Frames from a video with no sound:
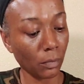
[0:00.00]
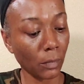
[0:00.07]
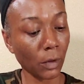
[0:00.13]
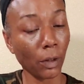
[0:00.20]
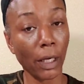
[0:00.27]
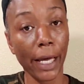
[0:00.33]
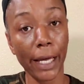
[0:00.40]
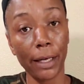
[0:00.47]

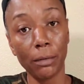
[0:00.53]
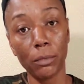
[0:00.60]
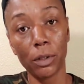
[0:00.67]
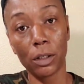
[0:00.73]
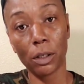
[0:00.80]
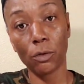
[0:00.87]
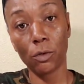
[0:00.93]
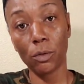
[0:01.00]
Okay,
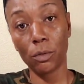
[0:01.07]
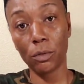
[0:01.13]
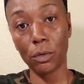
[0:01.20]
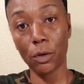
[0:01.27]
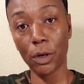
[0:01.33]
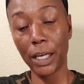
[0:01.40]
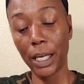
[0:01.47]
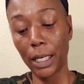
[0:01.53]
so
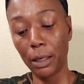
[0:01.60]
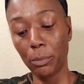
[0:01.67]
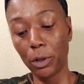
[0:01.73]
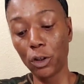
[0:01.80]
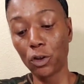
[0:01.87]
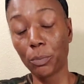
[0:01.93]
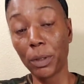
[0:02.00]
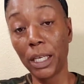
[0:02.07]
go ahead and put
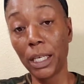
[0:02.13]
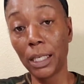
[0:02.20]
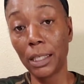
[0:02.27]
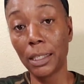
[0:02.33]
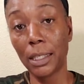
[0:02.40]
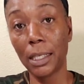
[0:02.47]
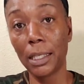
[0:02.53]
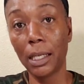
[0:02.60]
your
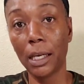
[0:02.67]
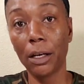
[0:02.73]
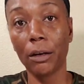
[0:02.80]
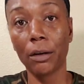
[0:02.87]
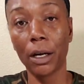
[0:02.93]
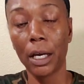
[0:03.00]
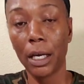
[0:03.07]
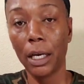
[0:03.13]
pins in
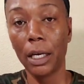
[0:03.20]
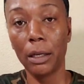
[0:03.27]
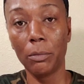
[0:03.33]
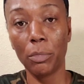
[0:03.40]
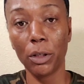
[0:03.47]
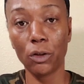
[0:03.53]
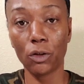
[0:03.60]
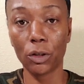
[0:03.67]
there and
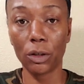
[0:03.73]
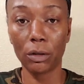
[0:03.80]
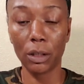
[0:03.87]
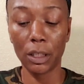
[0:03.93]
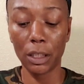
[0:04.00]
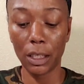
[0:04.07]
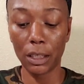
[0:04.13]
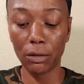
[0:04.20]

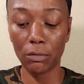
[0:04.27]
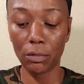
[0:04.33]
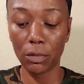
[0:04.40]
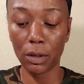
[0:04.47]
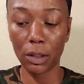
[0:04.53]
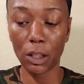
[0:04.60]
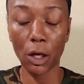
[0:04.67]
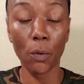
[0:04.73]
then
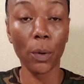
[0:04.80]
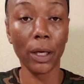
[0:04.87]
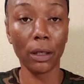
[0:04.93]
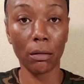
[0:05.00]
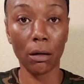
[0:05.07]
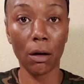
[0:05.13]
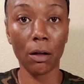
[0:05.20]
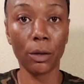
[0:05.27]
sew it
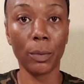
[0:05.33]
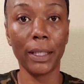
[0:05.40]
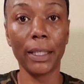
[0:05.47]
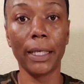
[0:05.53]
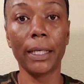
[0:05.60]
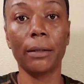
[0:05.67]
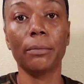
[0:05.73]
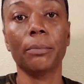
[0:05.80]
all the way
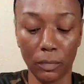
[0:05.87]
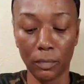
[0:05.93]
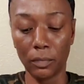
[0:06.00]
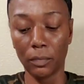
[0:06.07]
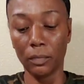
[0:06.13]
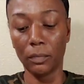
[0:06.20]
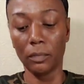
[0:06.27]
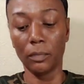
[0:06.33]
down.
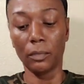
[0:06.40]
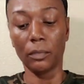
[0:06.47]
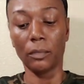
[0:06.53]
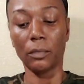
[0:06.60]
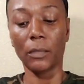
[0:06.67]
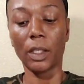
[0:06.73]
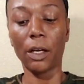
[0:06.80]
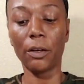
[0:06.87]

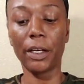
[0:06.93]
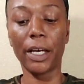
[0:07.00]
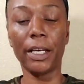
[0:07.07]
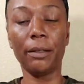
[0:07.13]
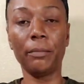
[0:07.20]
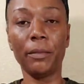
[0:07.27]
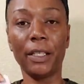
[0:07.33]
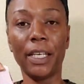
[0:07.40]

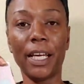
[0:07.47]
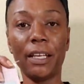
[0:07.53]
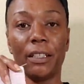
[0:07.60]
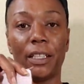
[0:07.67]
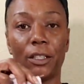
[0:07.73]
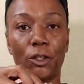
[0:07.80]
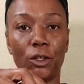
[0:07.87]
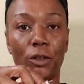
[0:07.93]
Okay, now
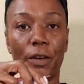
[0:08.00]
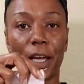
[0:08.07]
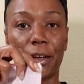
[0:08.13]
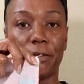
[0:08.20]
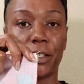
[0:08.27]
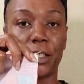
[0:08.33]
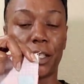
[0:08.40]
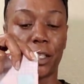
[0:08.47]
that you have
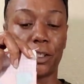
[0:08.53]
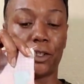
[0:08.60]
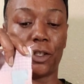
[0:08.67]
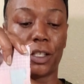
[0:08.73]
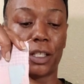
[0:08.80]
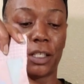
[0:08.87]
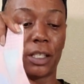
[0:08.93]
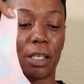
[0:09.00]
stitched this